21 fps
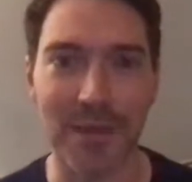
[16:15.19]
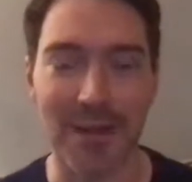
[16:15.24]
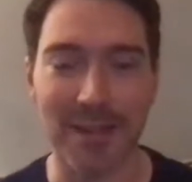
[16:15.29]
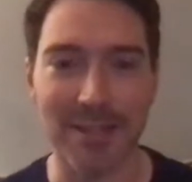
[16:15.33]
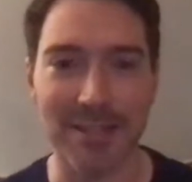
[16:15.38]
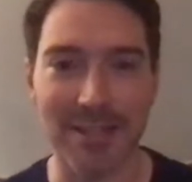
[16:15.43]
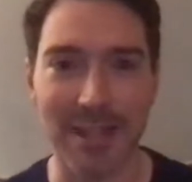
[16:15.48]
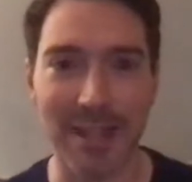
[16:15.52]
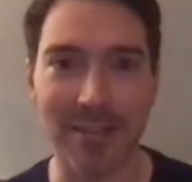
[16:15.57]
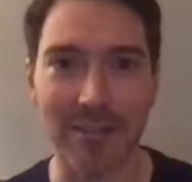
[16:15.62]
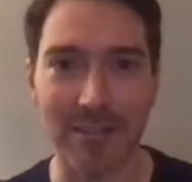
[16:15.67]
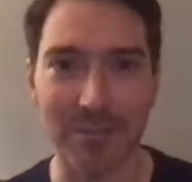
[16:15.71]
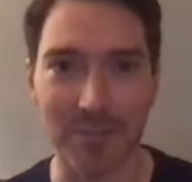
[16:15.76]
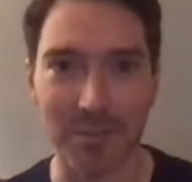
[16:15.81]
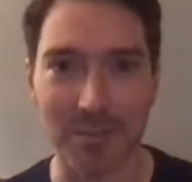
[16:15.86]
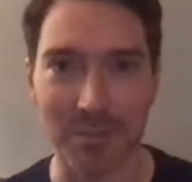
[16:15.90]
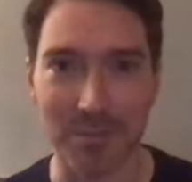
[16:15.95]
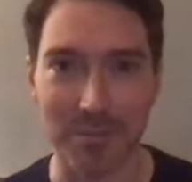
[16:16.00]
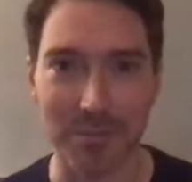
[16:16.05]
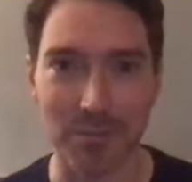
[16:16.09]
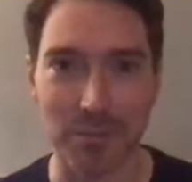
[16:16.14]
I sent him
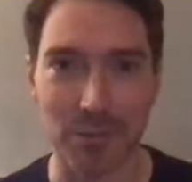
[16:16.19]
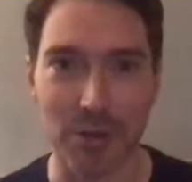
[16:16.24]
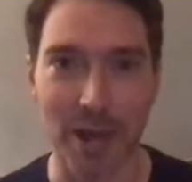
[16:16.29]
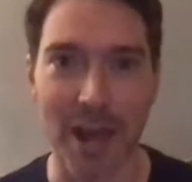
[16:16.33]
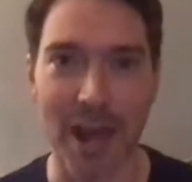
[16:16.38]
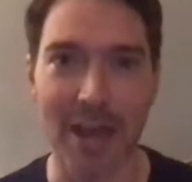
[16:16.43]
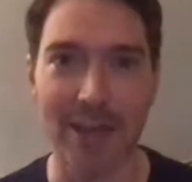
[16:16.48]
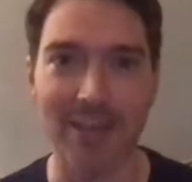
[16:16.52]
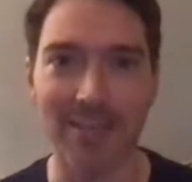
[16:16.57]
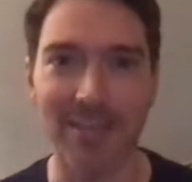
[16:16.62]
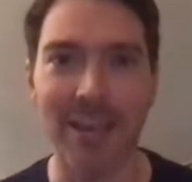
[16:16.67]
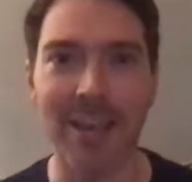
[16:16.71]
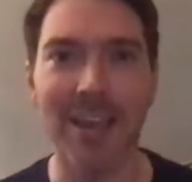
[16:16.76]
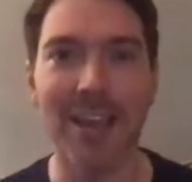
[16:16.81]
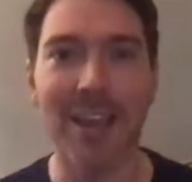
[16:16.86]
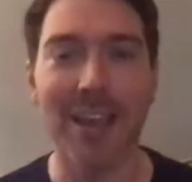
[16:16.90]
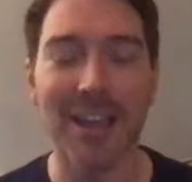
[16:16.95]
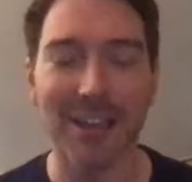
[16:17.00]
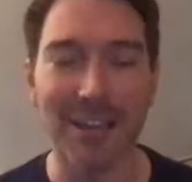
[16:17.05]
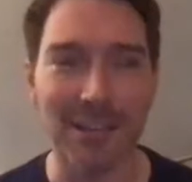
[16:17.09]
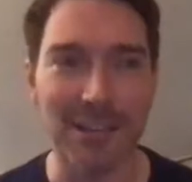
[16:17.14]
some tracks,
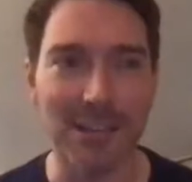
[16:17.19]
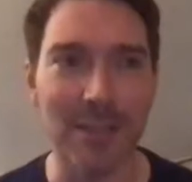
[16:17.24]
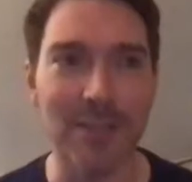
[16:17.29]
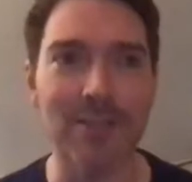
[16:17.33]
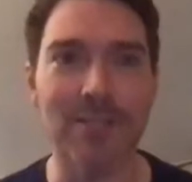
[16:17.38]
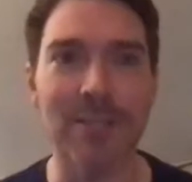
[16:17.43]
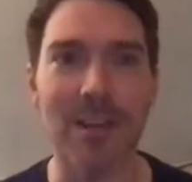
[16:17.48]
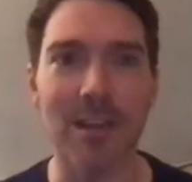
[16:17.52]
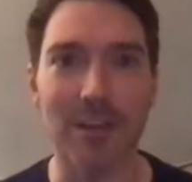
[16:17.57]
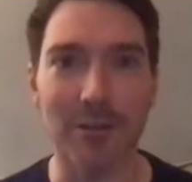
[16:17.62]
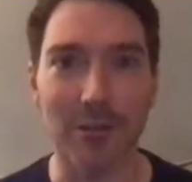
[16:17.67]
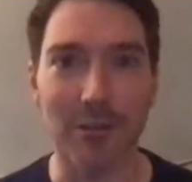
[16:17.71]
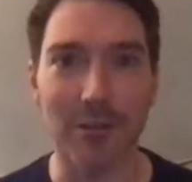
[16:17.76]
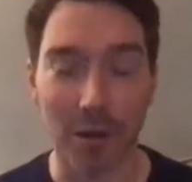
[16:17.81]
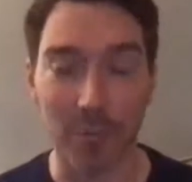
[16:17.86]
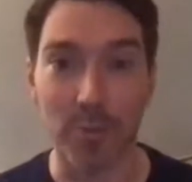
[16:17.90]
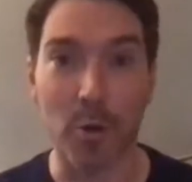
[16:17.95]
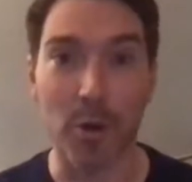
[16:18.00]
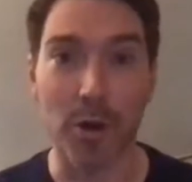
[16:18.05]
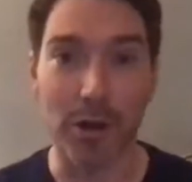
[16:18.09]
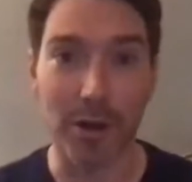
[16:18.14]
and he said,
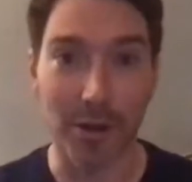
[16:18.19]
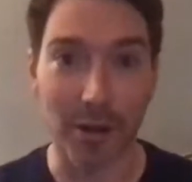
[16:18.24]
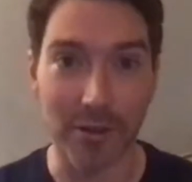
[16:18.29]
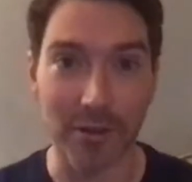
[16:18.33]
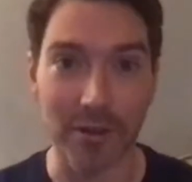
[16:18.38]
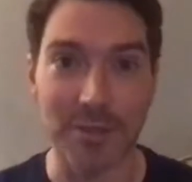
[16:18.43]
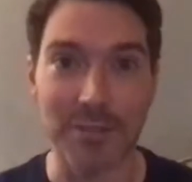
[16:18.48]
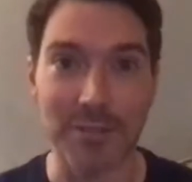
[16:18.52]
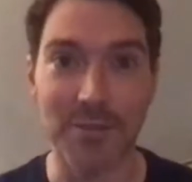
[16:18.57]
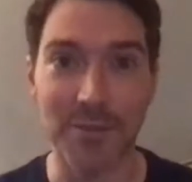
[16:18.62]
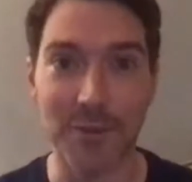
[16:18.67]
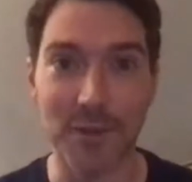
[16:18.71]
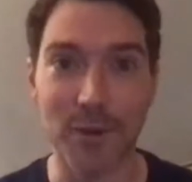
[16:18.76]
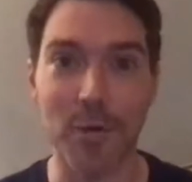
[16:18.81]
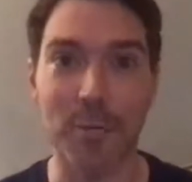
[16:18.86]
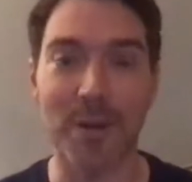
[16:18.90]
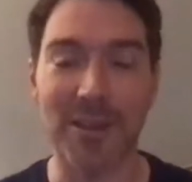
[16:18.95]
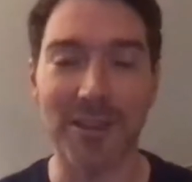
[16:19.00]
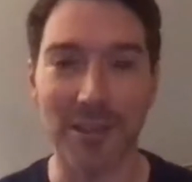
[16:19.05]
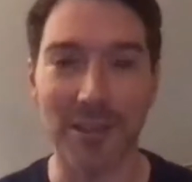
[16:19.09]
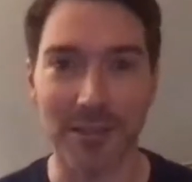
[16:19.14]
I'm working on this
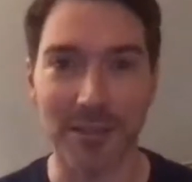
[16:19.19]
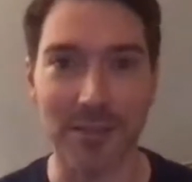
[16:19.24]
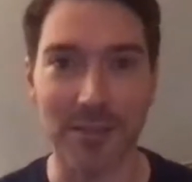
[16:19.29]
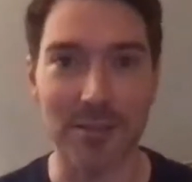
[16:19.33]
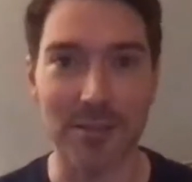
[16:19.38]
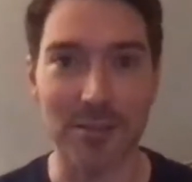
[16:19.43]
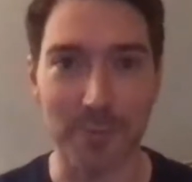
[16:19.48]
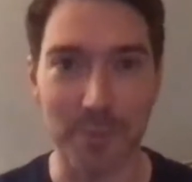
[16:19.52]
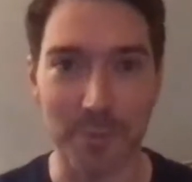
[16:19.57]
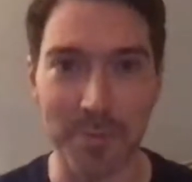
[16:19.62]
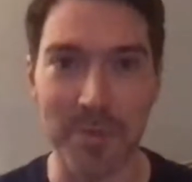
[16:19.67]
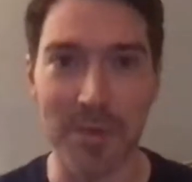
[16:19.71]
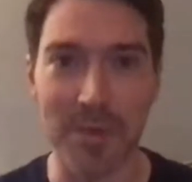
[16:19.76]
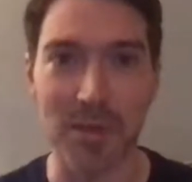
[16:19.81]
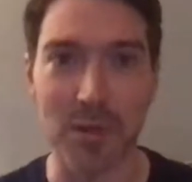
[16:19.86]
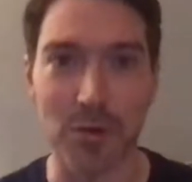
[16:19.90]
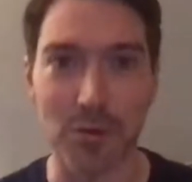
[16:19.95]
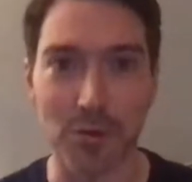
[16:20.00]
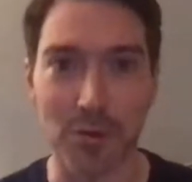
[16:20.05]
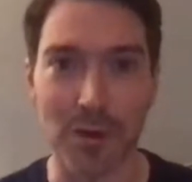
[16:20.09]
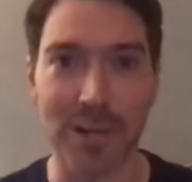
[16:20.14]
film. I think that this would be
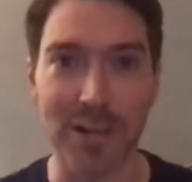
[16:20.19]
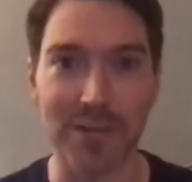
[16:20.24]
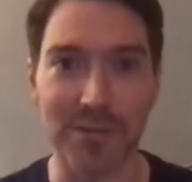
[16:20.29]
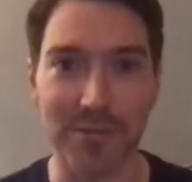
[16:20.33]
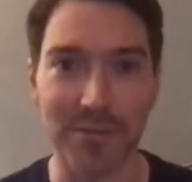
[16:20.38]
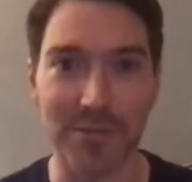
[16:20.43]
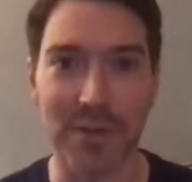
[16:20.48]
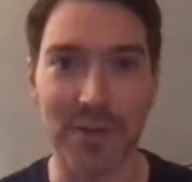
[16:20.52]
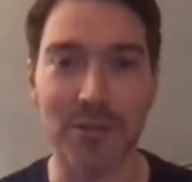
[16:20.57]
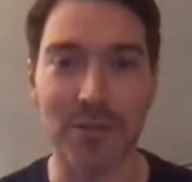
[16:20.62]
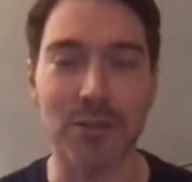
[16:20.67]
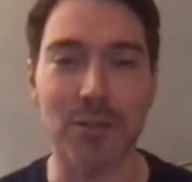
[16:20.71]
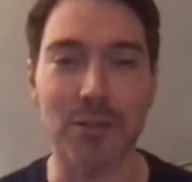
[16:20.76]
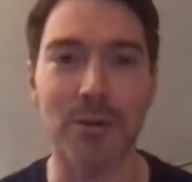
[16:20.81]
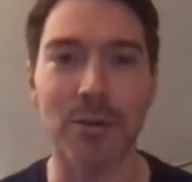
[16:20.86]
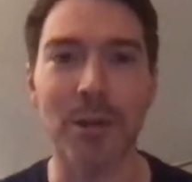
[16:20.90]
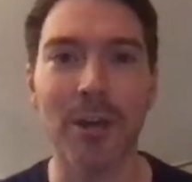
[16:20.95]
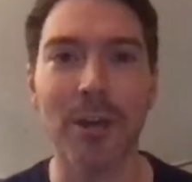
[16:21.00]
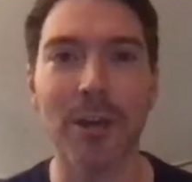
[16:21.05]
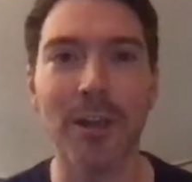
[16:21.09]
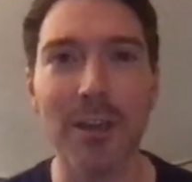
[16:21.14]
a great fit.
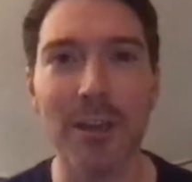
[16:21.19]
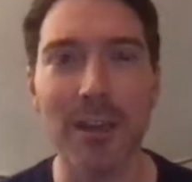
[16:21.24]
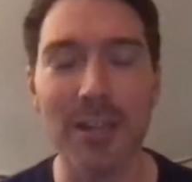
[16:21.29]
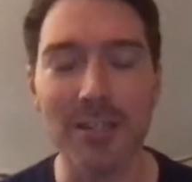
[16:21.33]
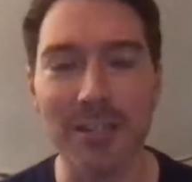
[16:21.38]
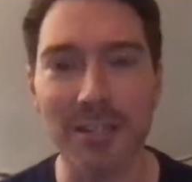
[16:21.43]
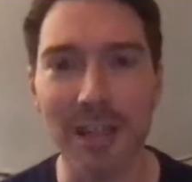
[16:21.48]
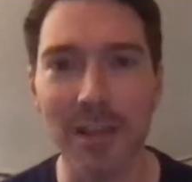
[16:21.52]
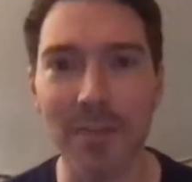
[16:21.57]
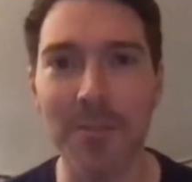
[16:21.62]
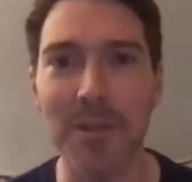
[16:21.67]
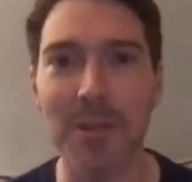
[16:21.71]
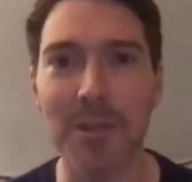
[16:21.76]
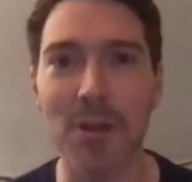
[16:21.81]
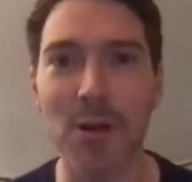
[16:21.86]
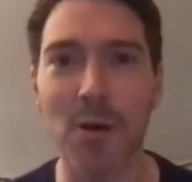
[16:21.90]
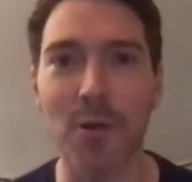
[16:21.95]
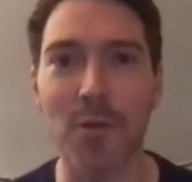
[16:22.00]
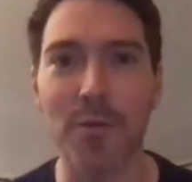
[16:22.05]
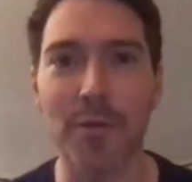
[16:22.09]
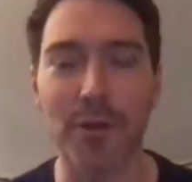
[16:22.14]
So he sent me
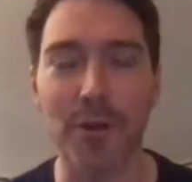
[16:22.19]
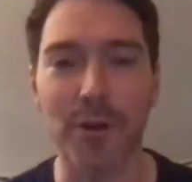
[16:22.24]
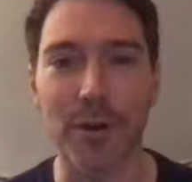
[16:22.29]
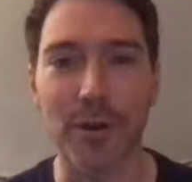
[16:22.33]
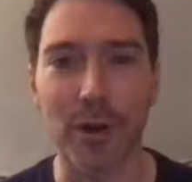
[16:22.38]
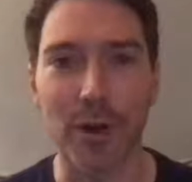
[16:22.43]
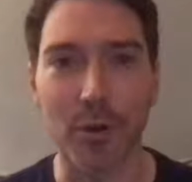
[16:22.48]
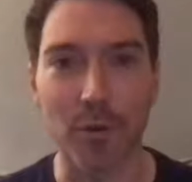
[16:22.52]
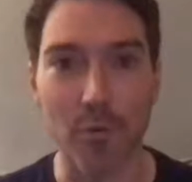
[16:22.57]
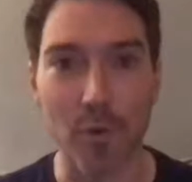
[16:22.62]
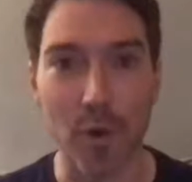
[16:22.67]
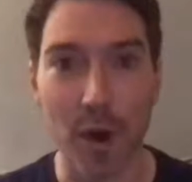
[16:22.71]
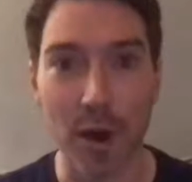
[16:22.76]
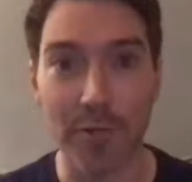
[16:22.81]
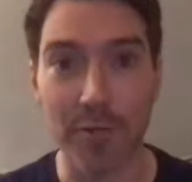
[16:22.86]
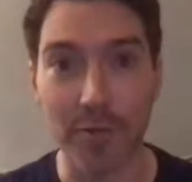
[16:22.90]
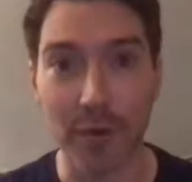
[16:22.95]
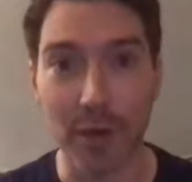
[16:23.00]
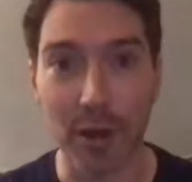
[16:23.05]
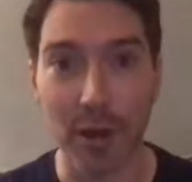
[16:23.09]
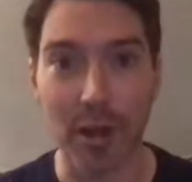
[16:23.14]
over a
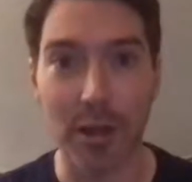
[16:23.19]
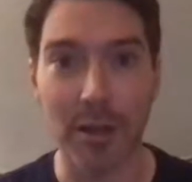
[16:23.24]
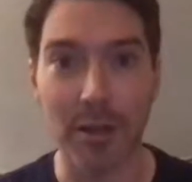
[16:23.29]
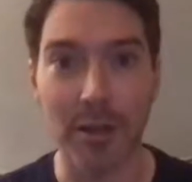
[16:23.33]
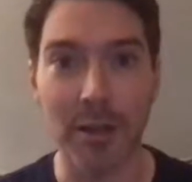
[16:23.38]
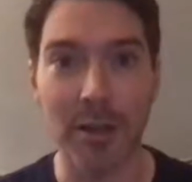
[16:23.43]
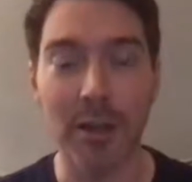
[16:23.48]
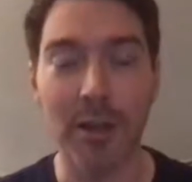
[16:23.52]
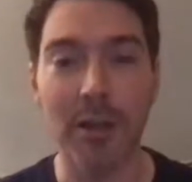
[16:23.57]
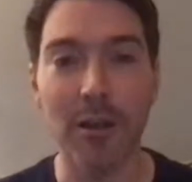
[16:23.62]
rough cut